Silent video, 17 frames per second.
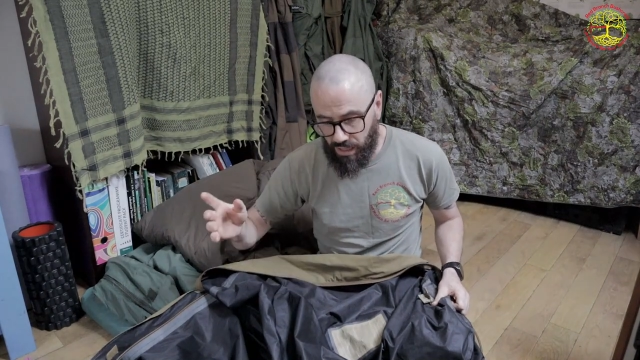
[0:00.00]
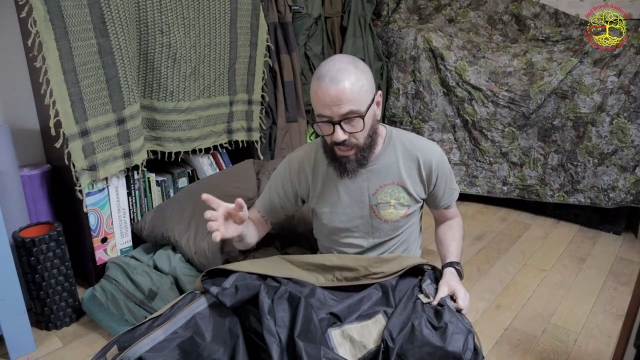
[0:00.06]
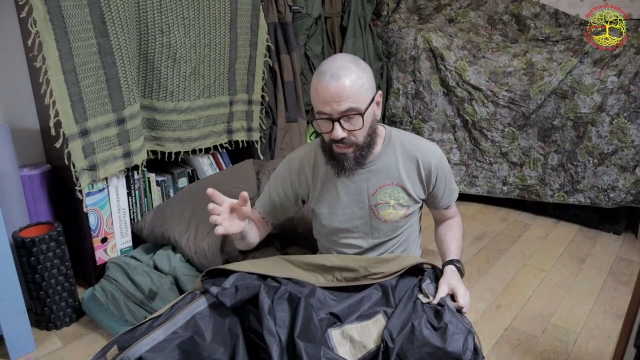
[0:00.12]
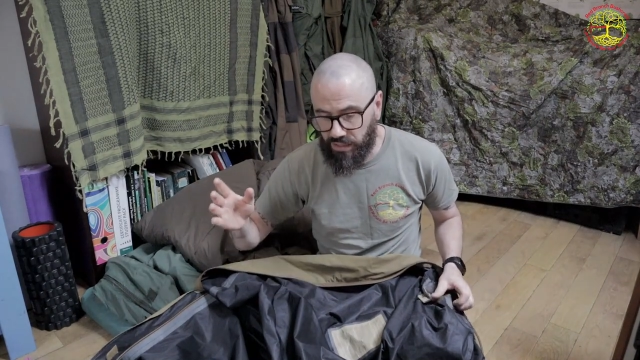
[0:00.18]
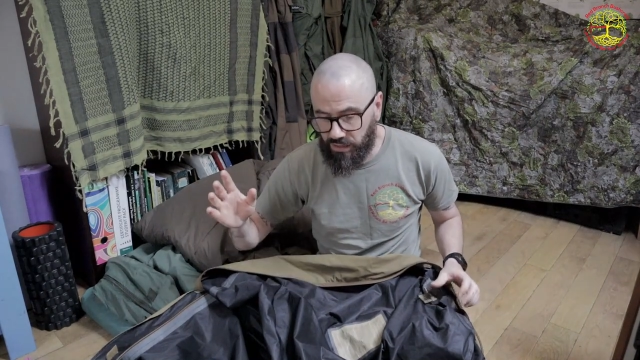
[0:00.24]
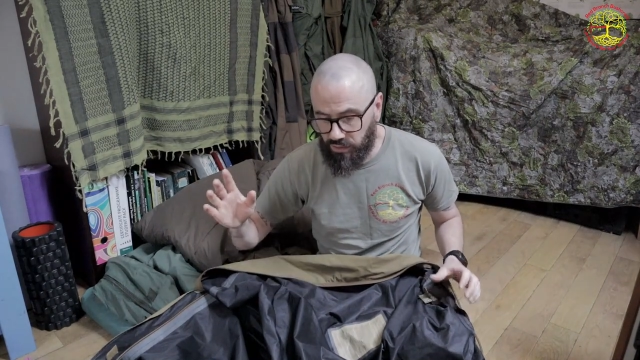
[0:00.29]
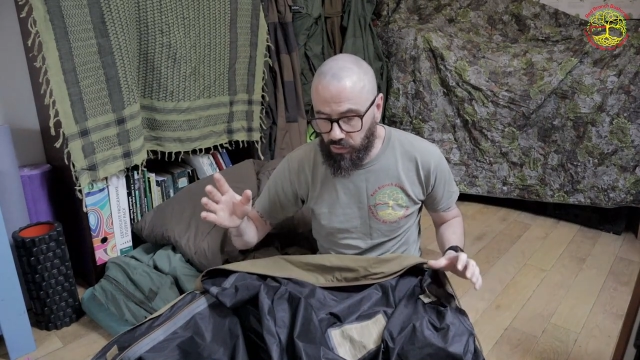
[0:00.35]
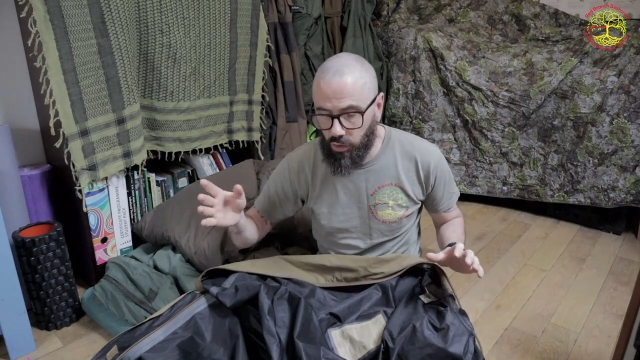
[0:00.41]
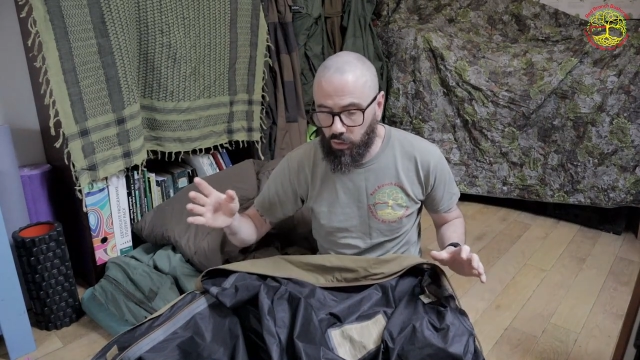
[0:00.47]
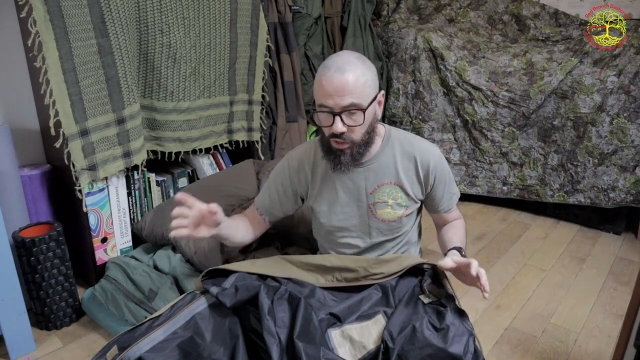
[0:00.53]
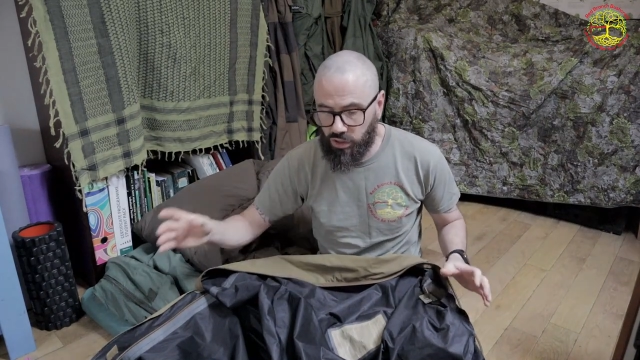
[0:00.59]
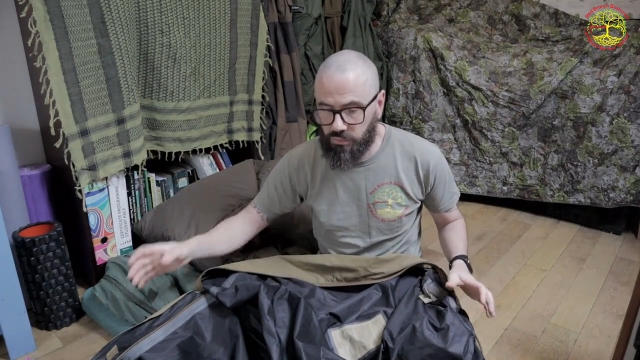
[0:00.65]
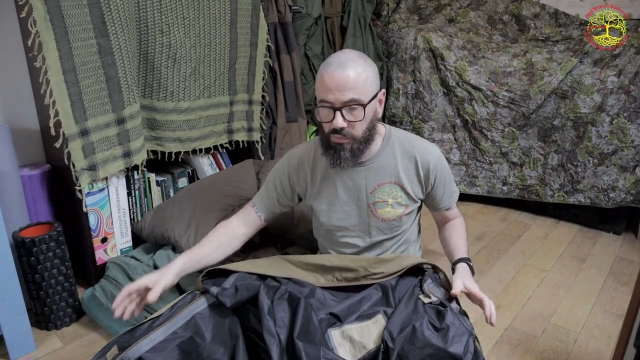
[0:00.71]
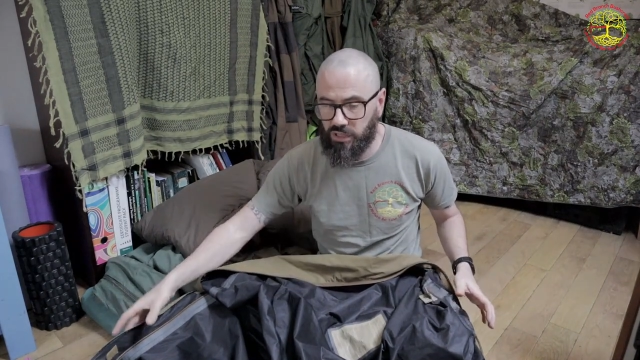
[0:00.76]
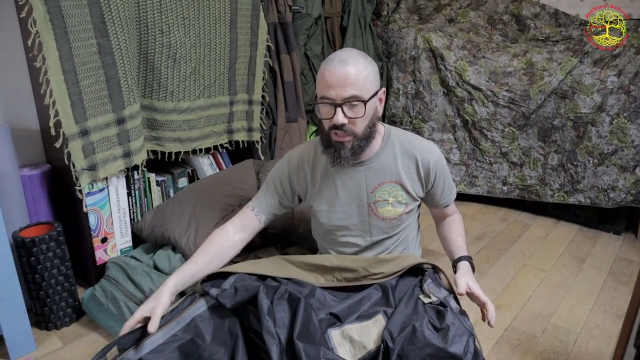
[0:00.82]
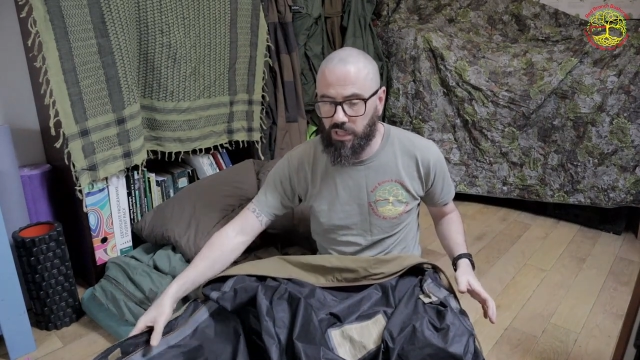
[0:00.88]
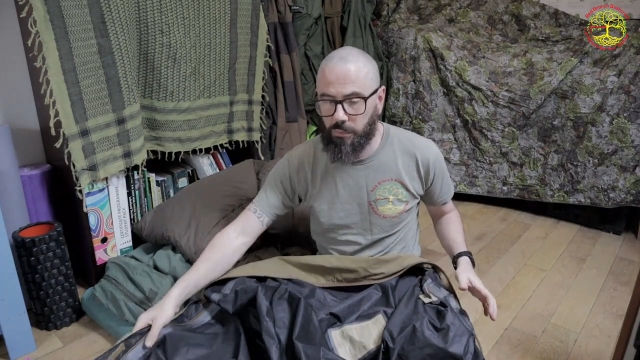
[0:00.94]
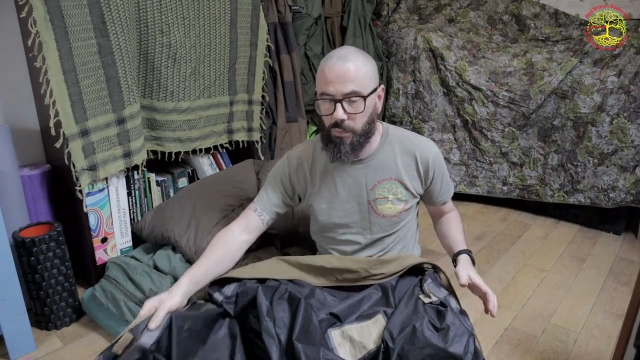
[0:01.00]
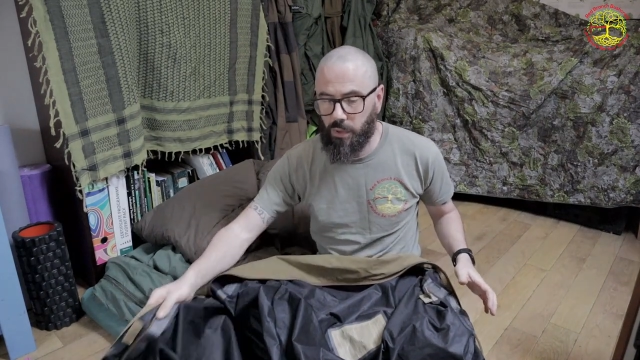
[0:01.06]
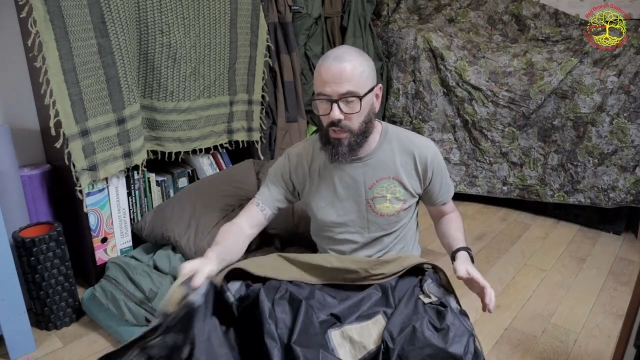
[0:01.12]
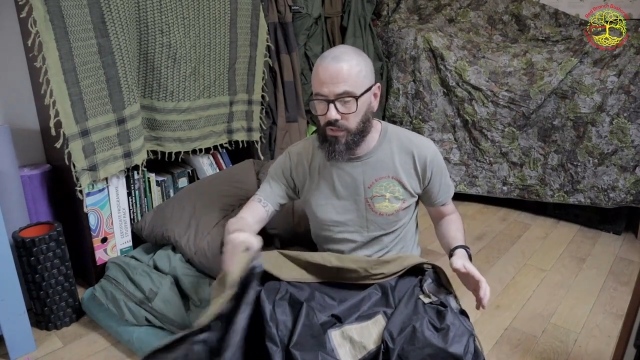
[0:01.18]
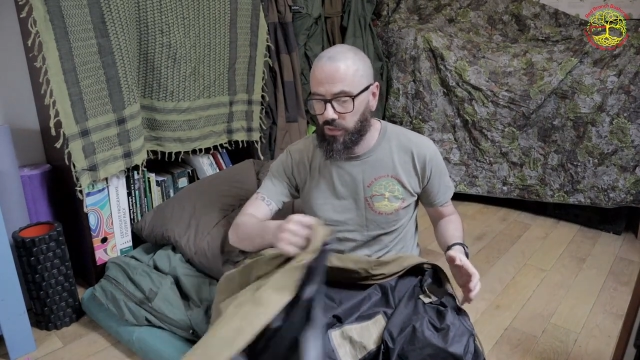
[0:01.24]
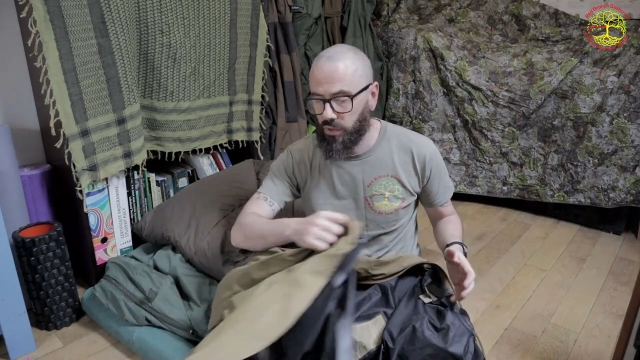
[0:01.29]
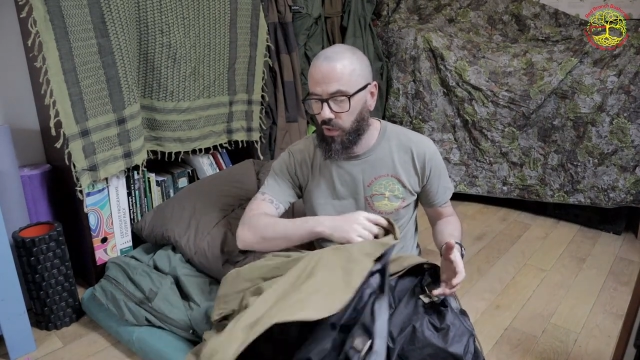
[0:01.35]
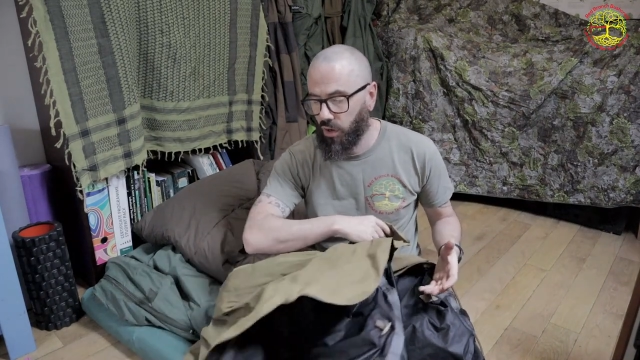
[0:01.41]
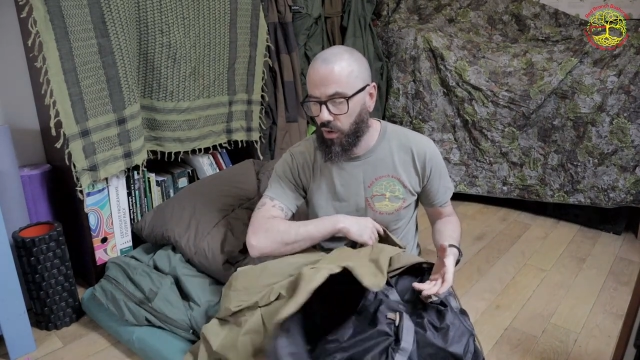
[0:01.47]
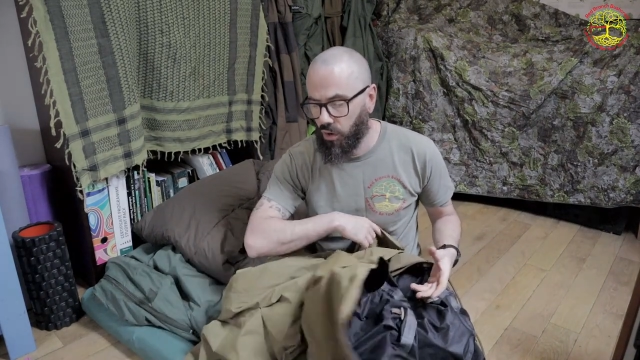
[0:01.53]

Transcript: And it cost me about,